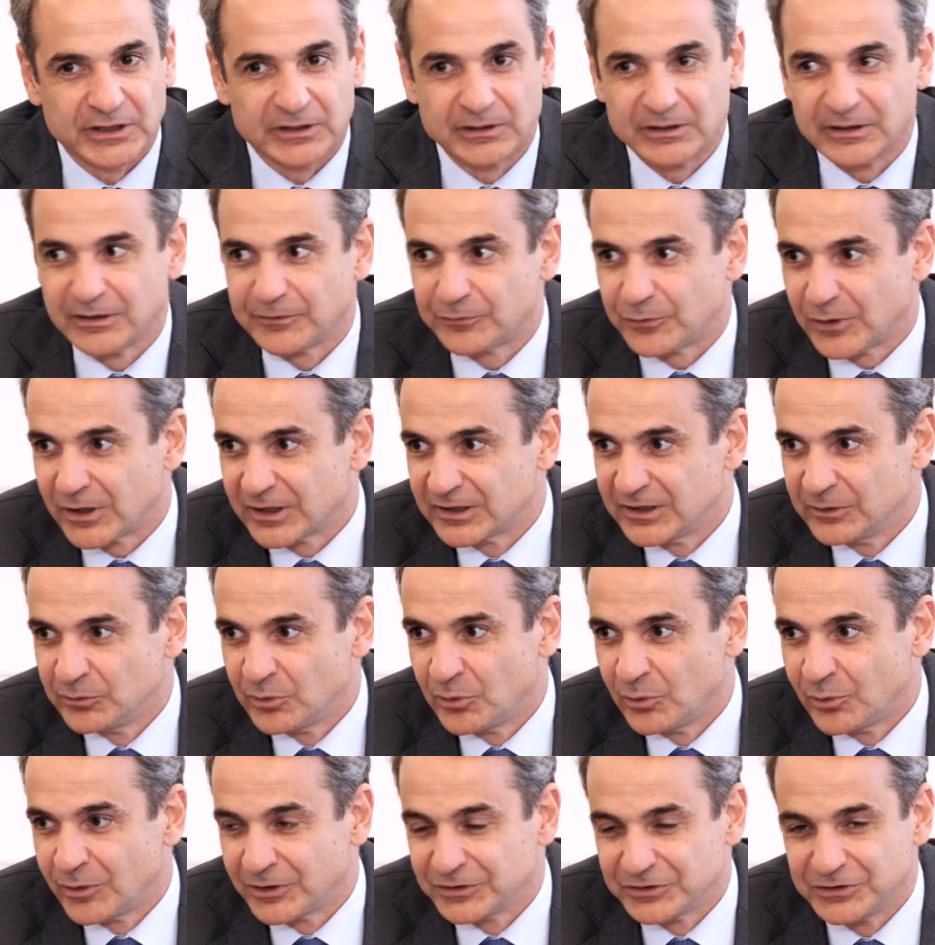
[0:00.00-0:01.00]
And uh, frankly,
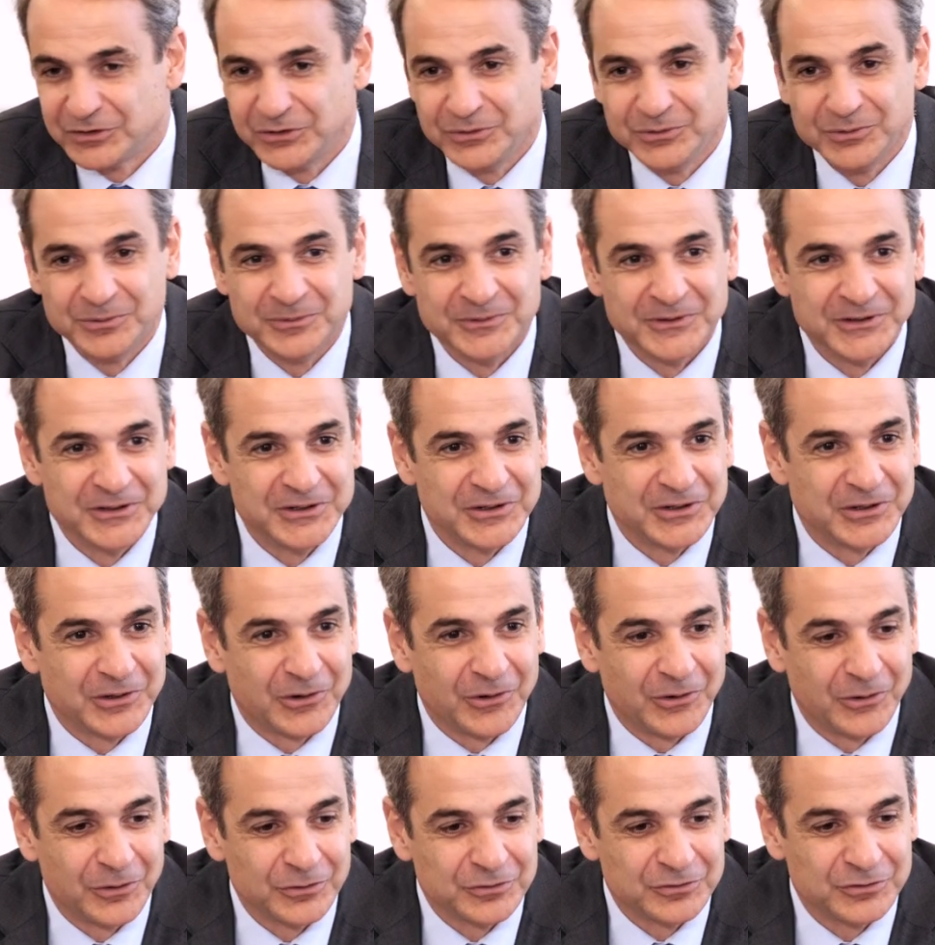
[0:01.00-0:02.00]
we want you
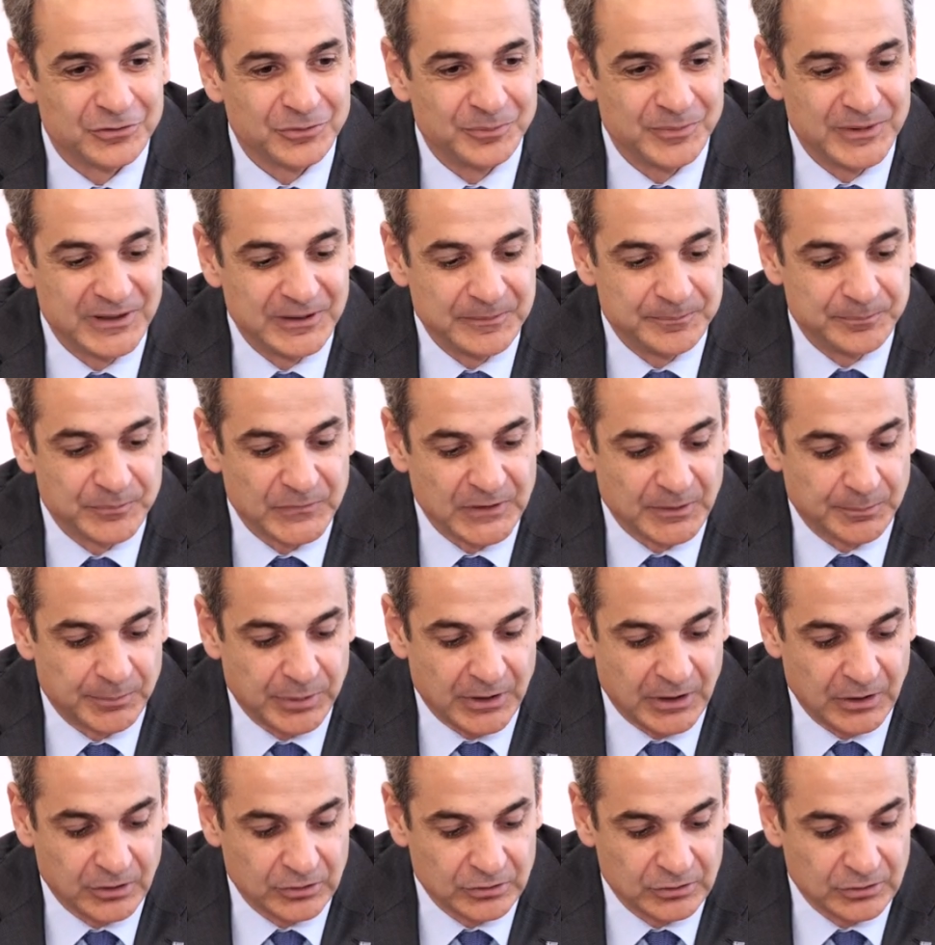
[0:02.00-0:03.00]
all to be
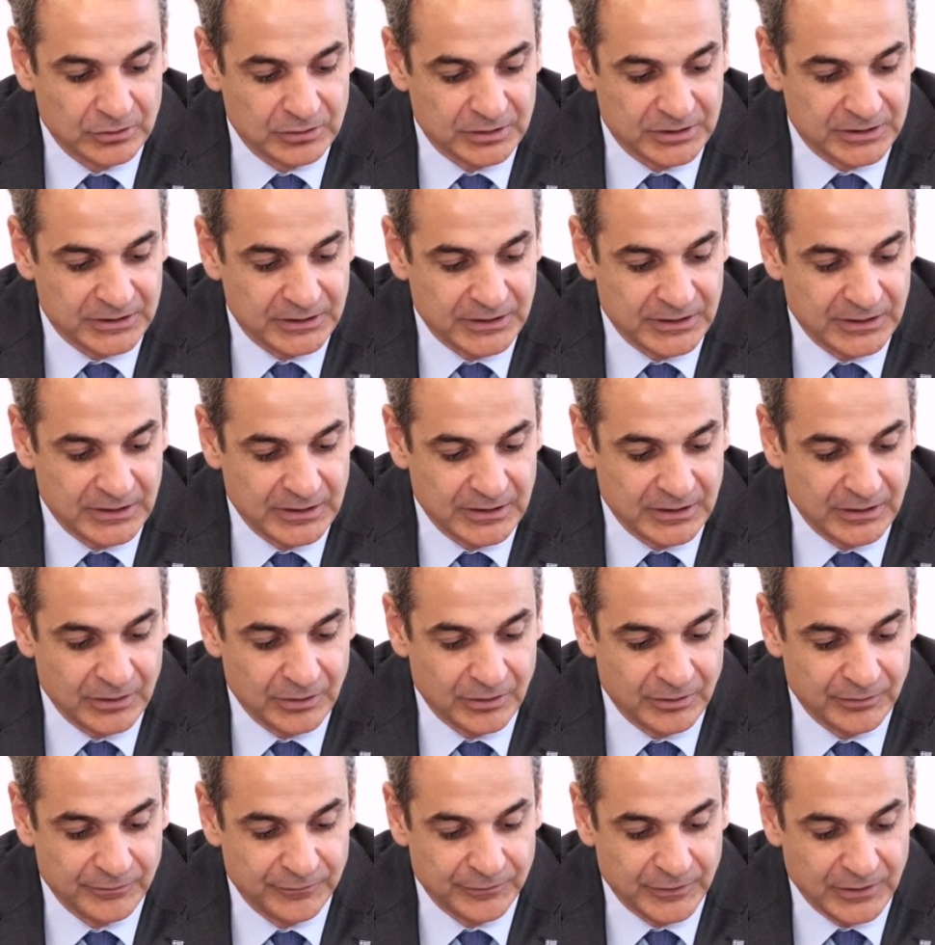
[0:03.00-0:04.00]
part uh,
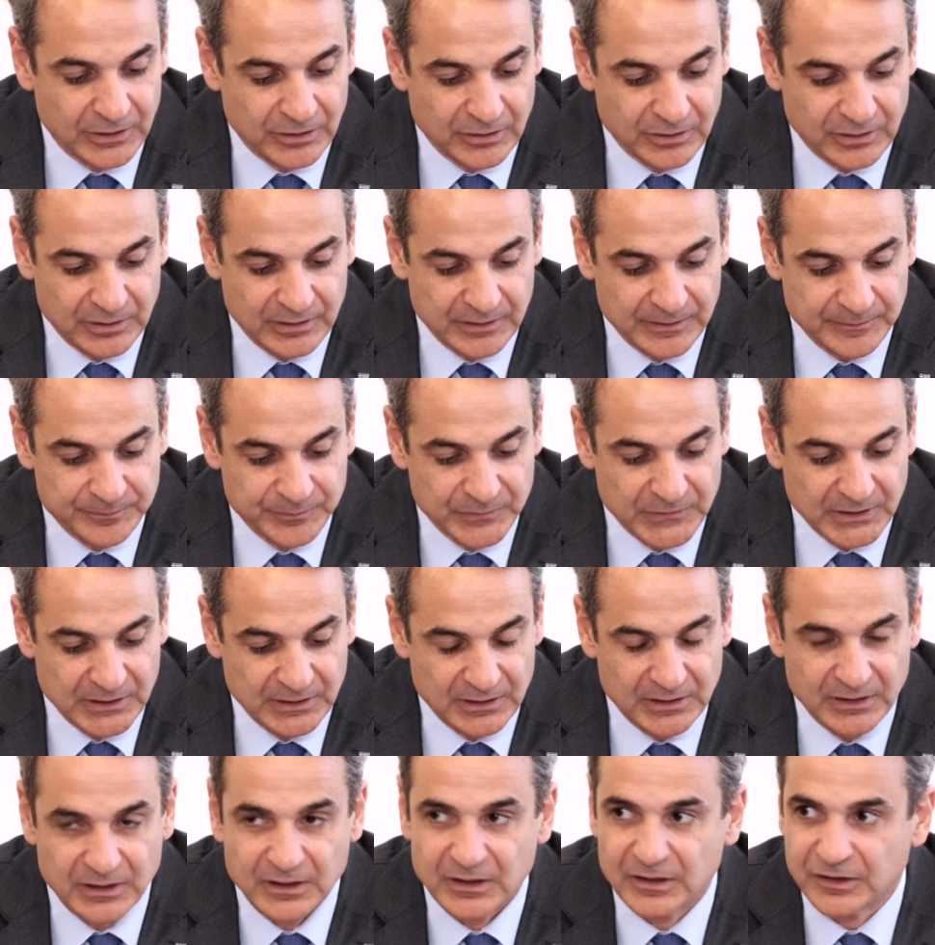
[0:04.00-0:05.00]
of our
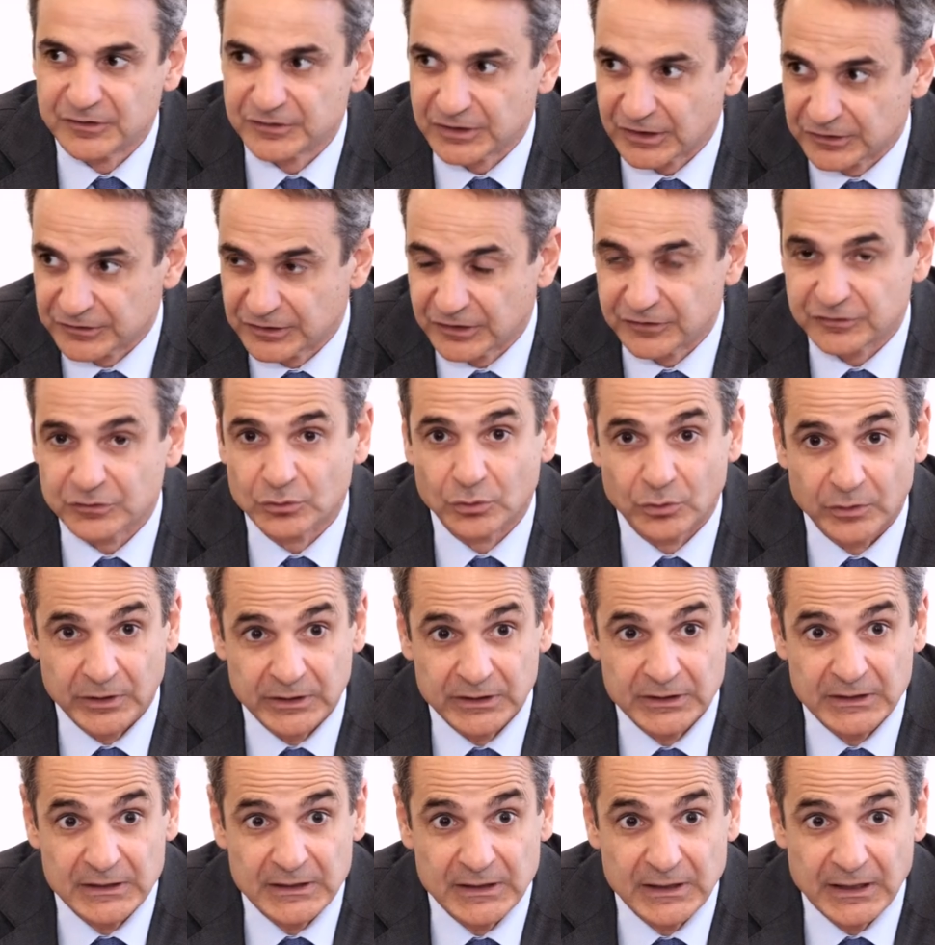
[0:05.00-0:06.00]
um, success
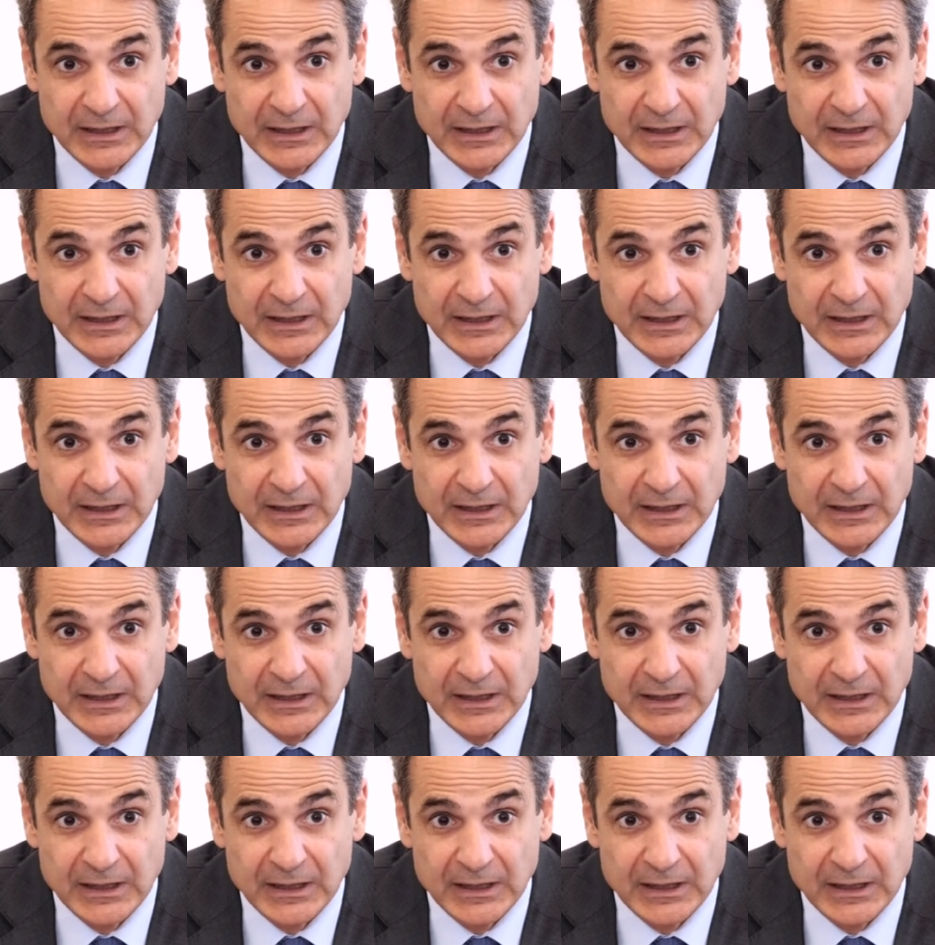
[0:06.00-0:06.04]
story.